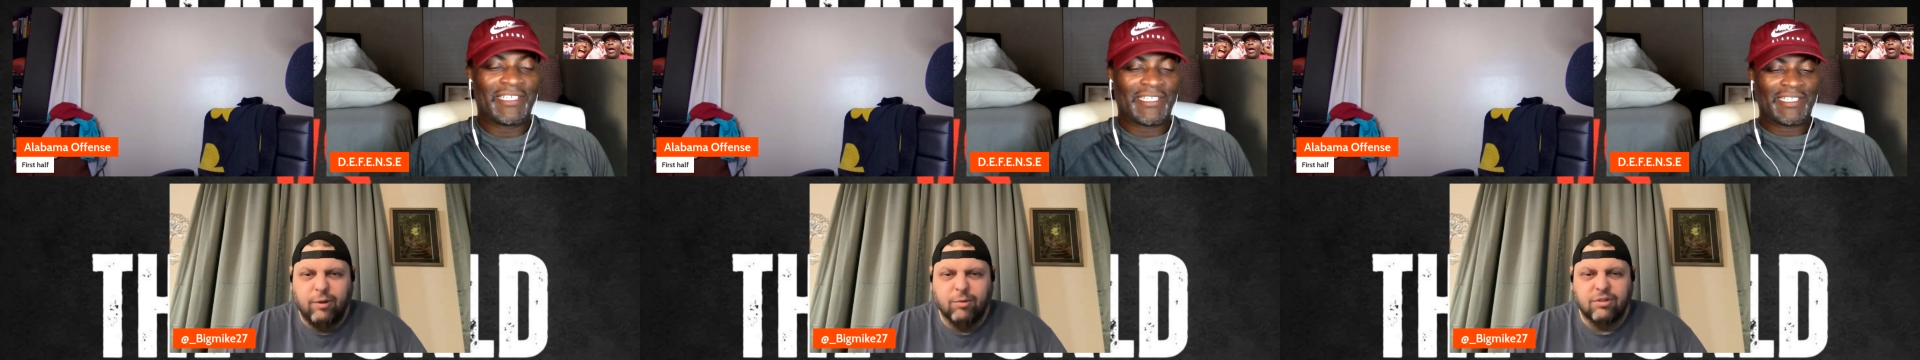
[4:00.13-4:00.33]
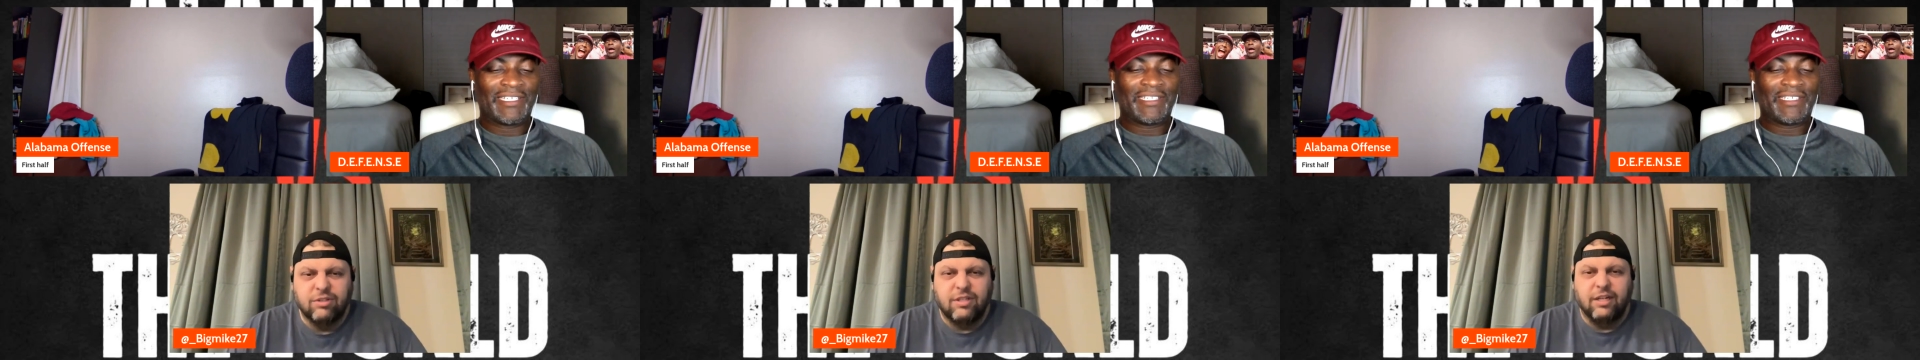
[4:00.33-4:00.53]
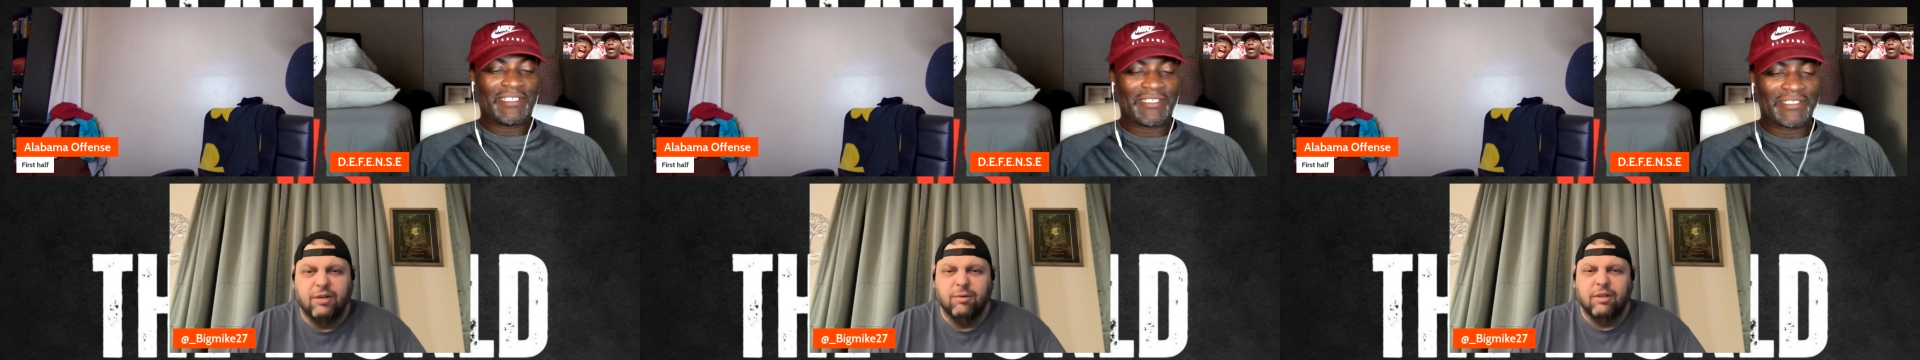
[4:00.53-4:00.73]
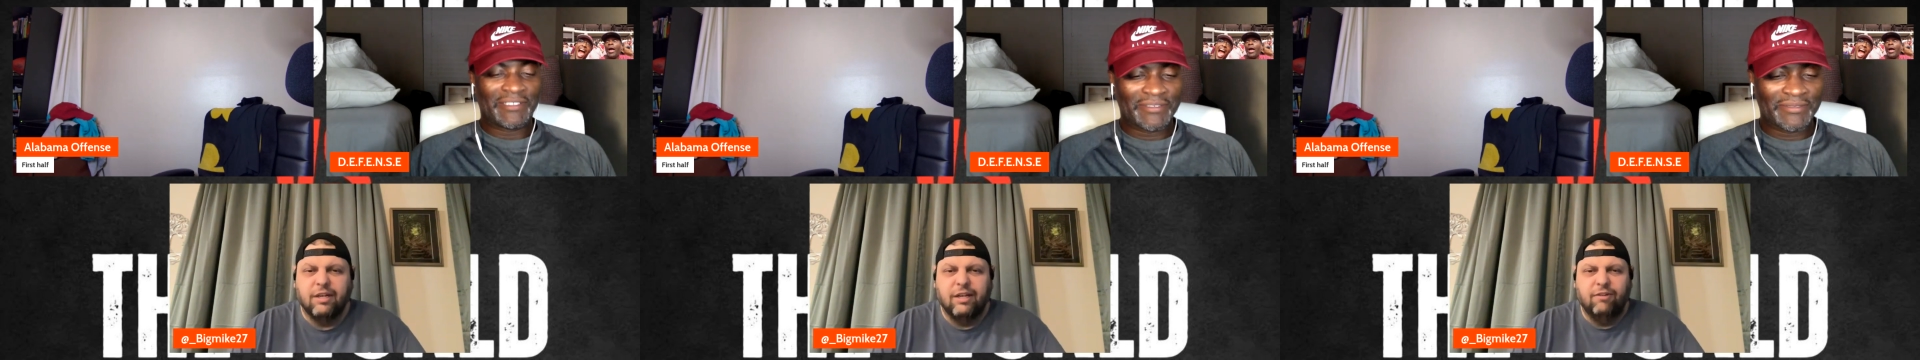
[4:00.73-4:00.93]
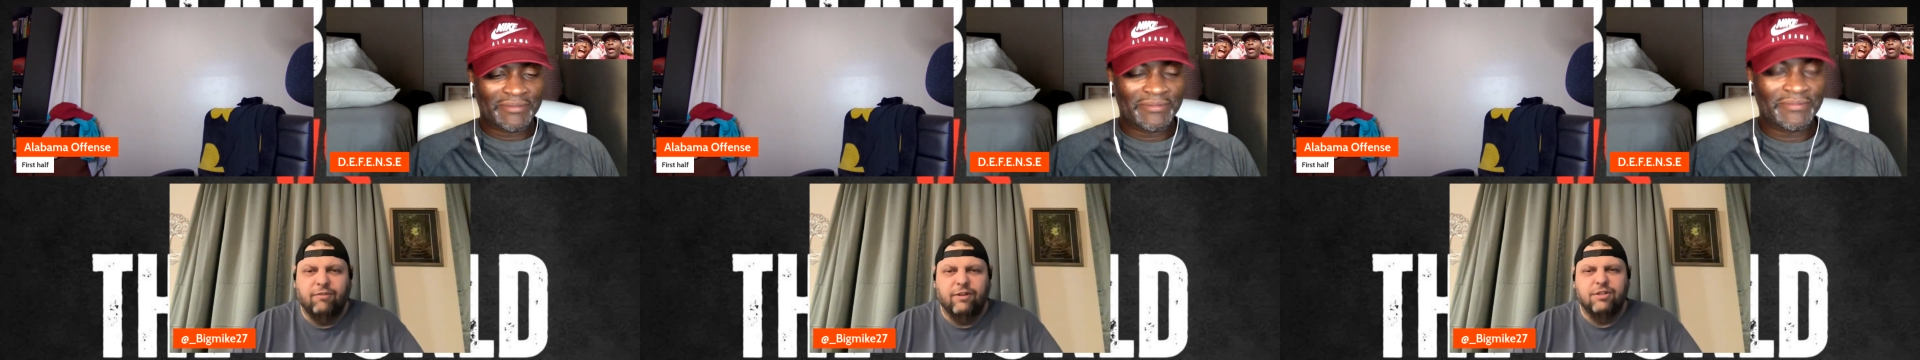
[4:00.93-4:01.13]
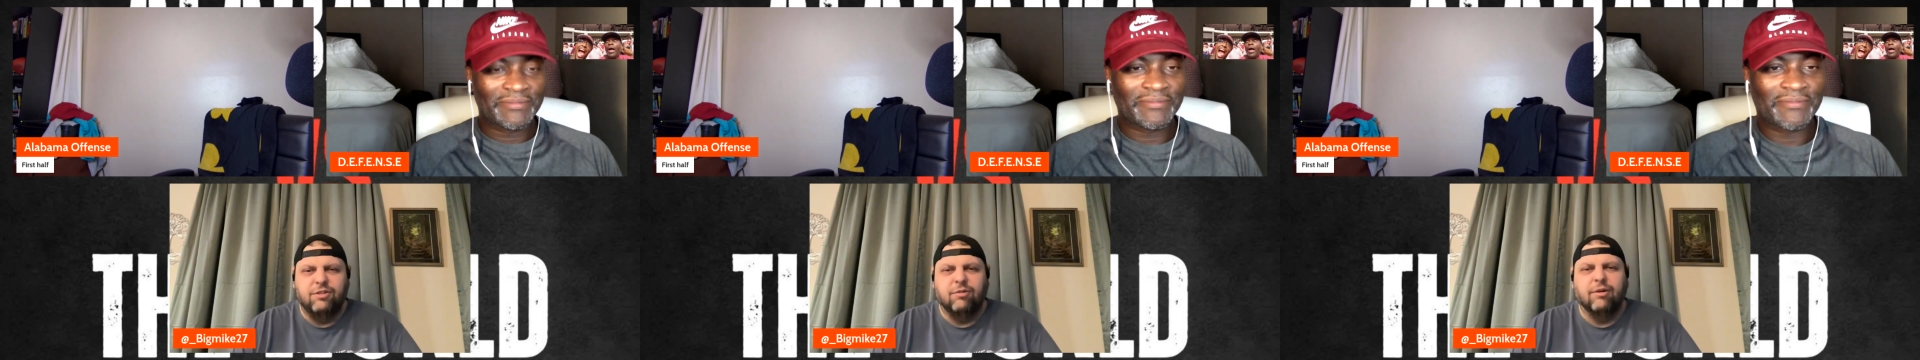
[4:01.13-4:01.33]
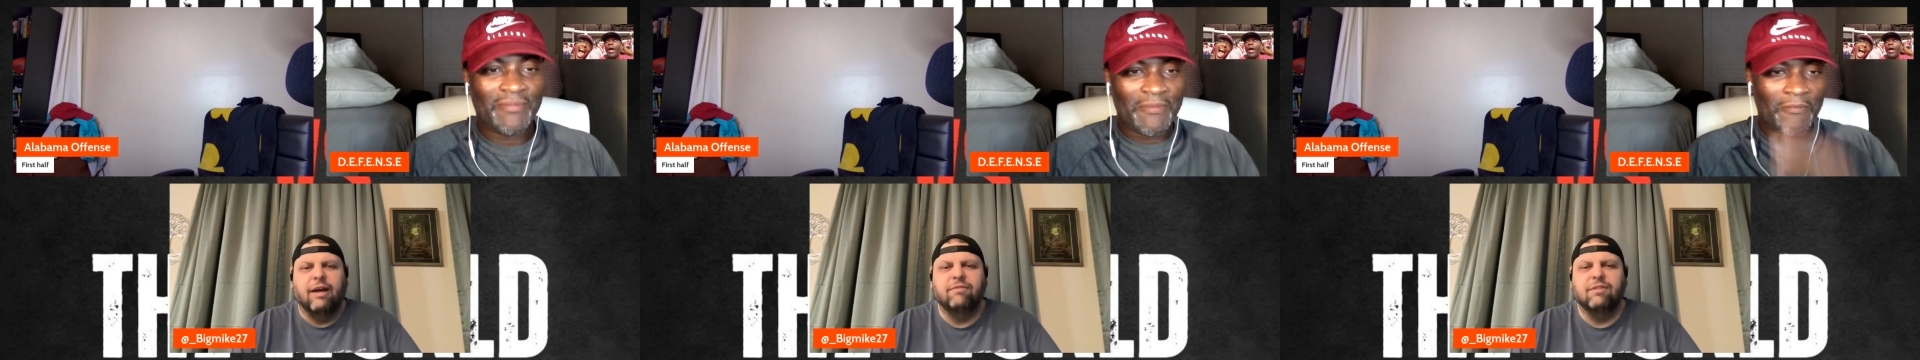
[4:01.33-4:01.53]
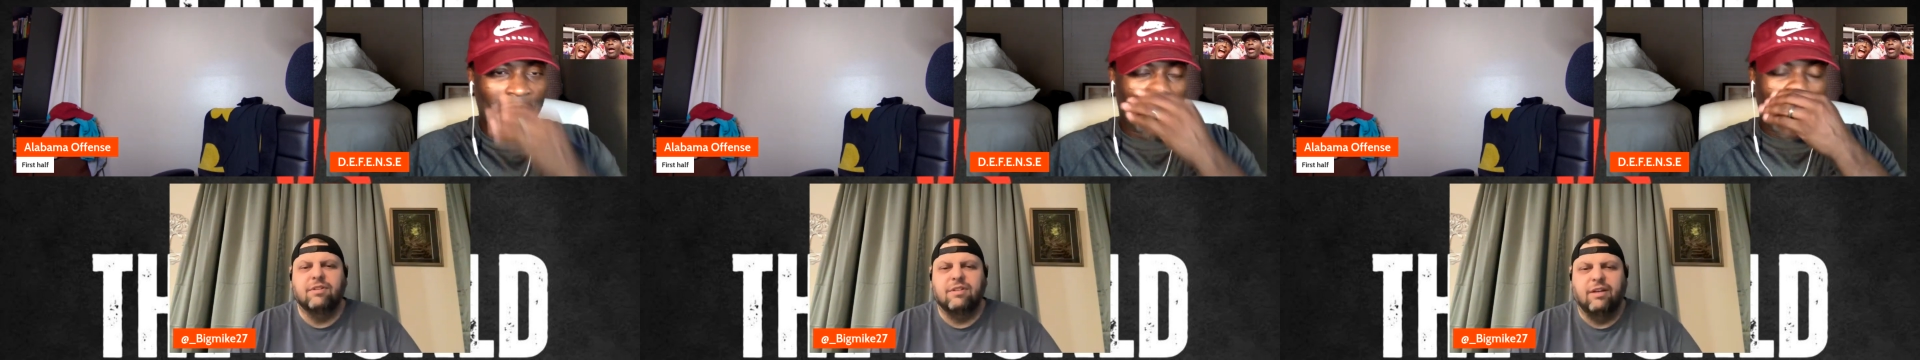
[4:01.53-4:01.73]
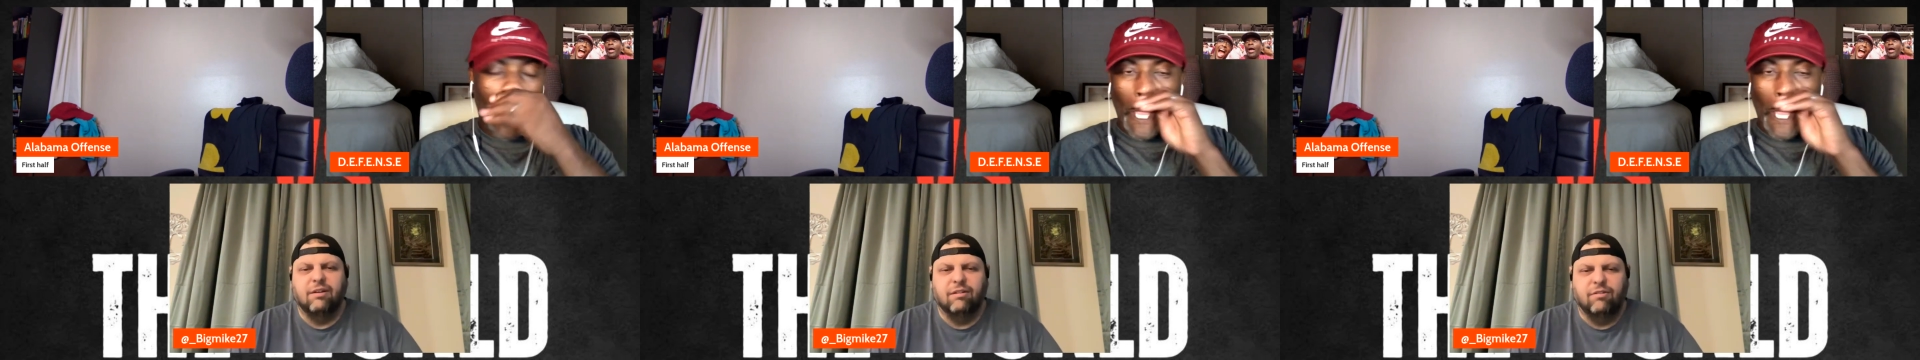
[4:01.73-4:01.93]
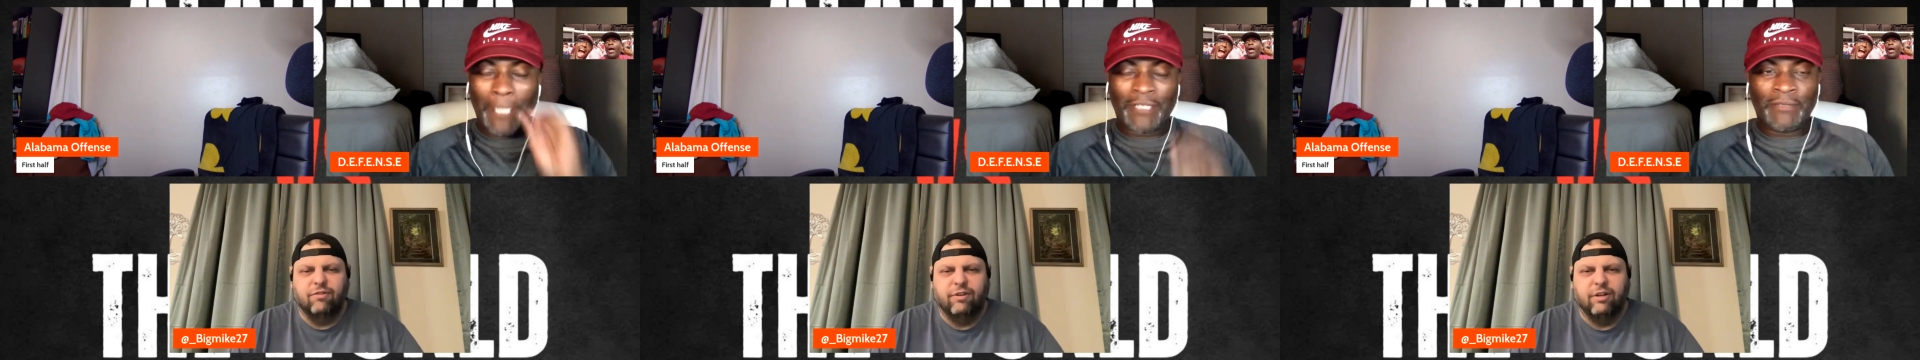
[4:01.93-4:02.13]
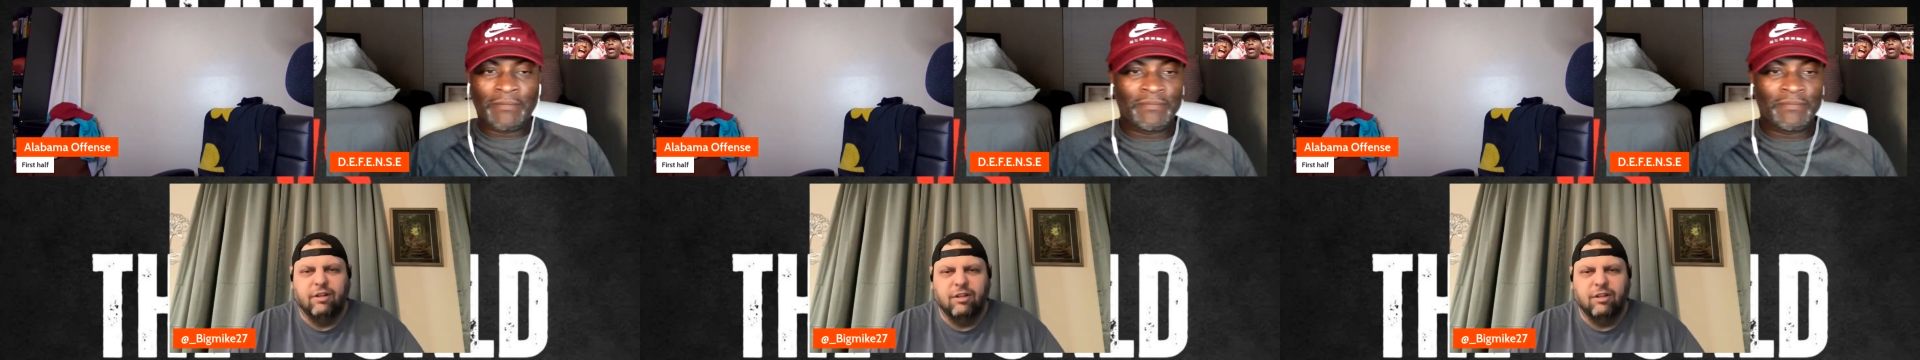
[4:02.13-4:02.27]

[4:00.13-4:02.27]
Speaker 1: will stick with the defense. You will have to right. stay on the a